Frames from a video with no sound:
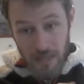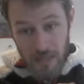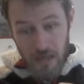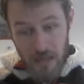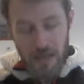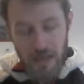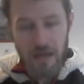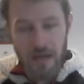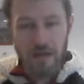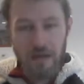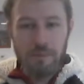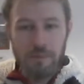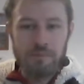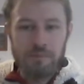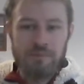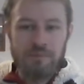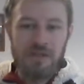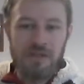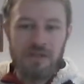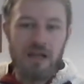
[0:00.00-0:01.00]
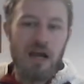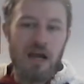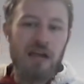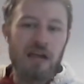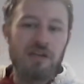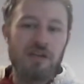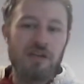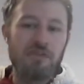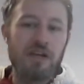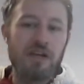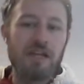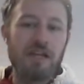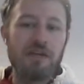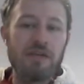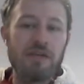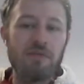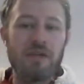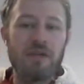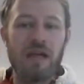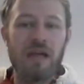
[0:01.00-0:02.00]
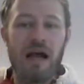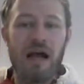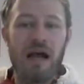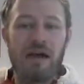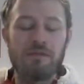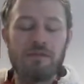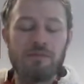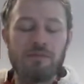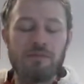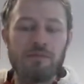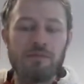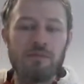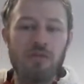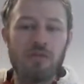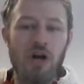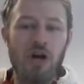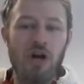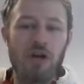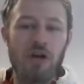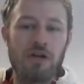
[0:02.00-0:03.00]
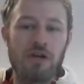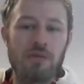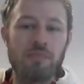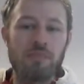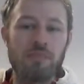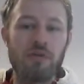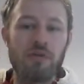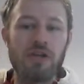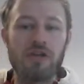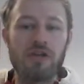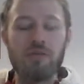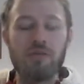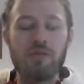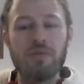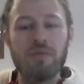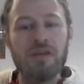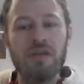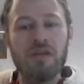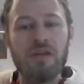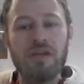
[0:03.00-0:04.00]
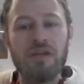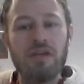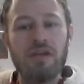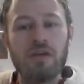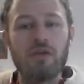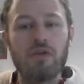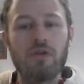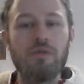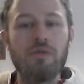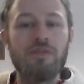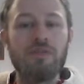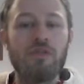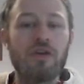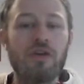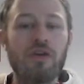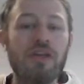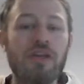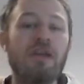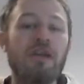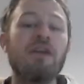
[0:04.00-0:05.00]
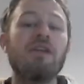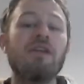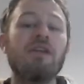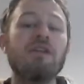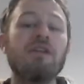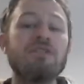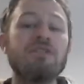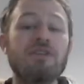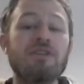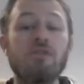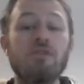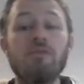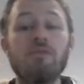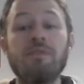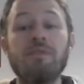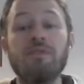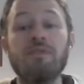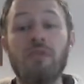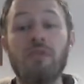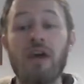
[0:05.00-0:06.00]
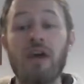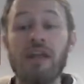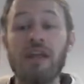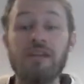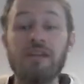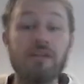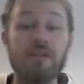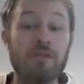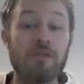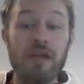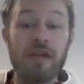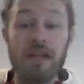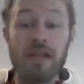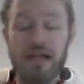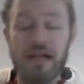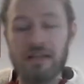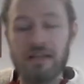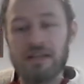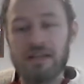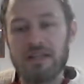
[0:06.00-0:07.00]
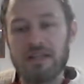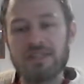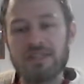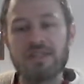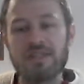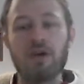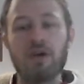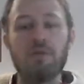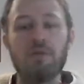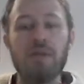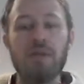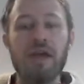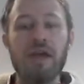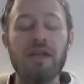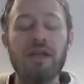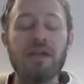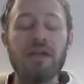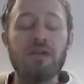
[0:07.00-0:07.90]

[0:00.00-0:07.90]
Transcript: In Ireland, really, we have rock, but it could be for kilns, it could be for anything really, anything that's stone made.